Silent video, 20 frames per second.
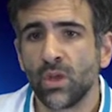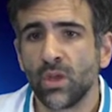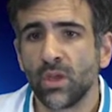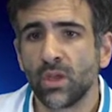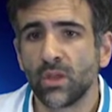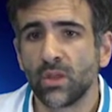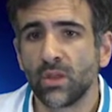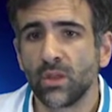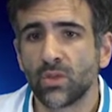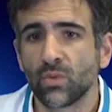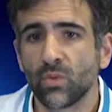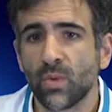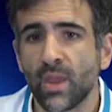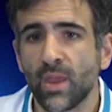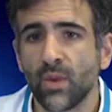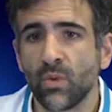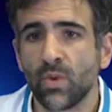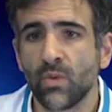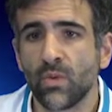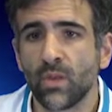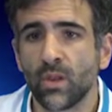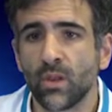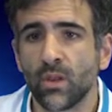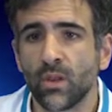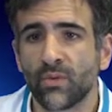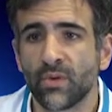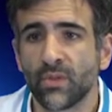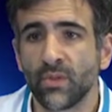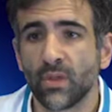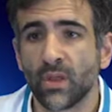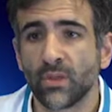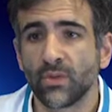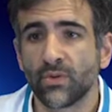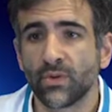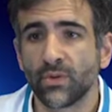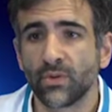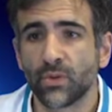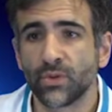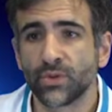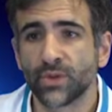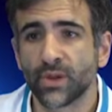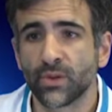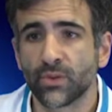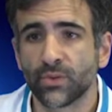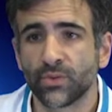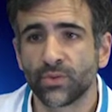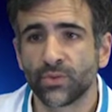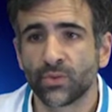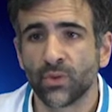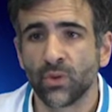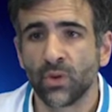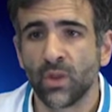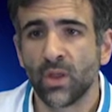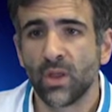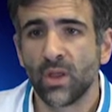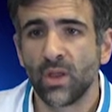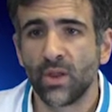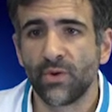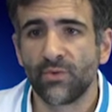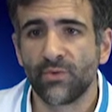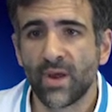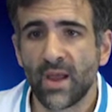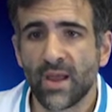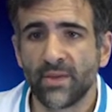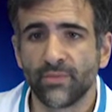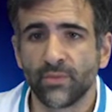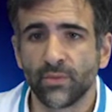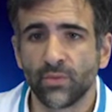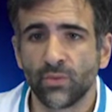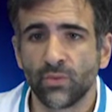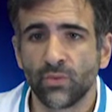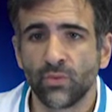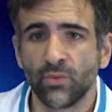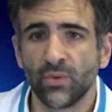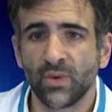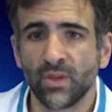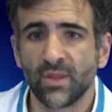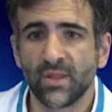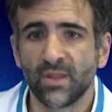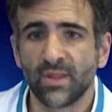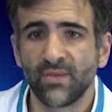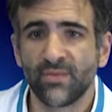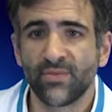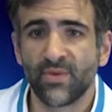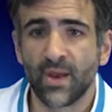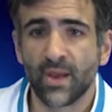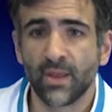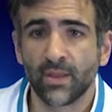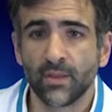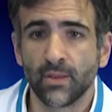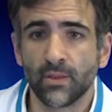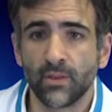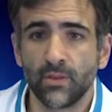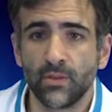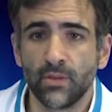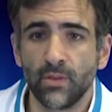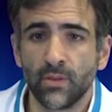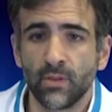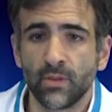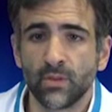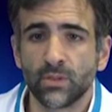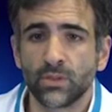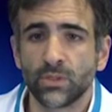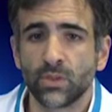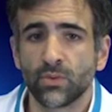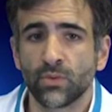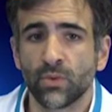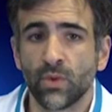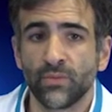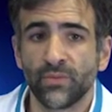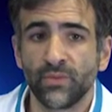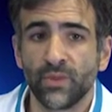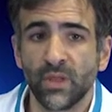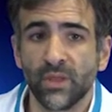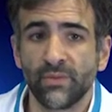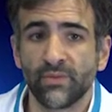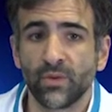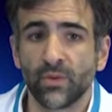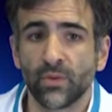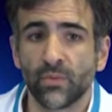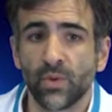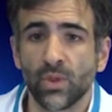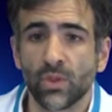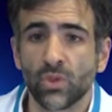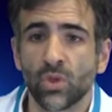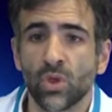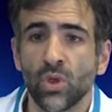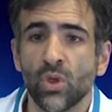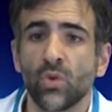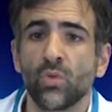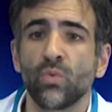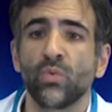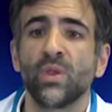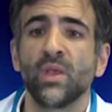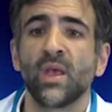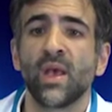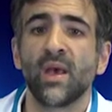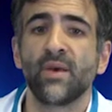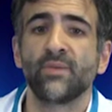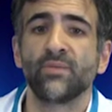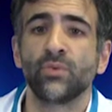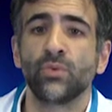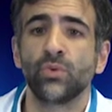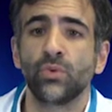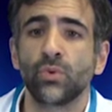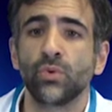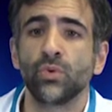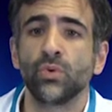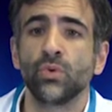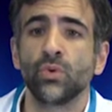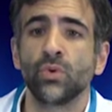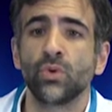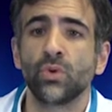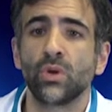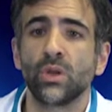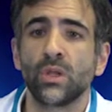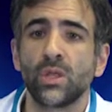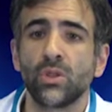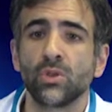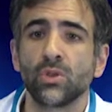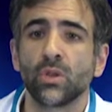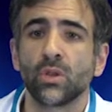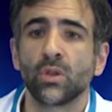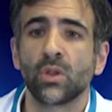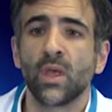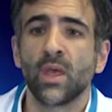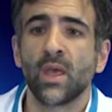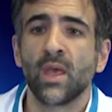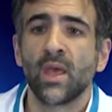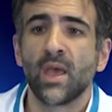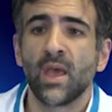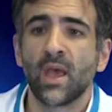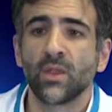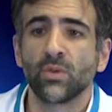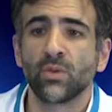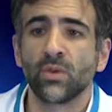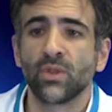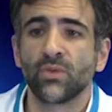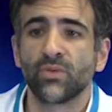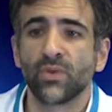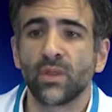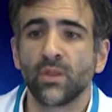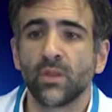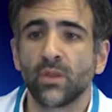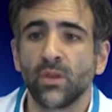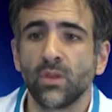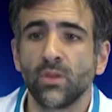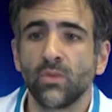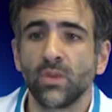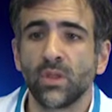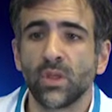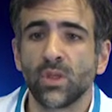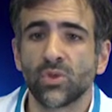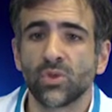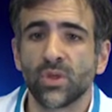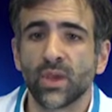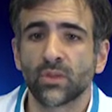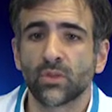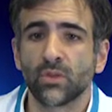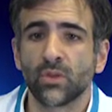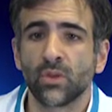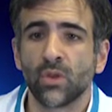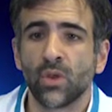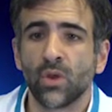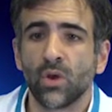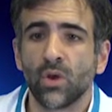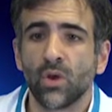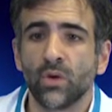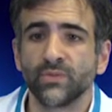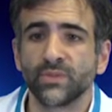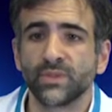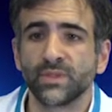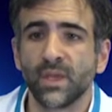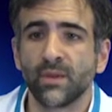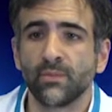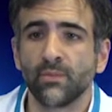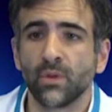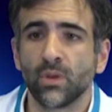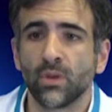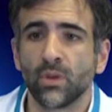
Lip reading: in this way we will, under radiological control, arrive to identify the zone of the liver in which we have the lesion, and we treat it with the injection of some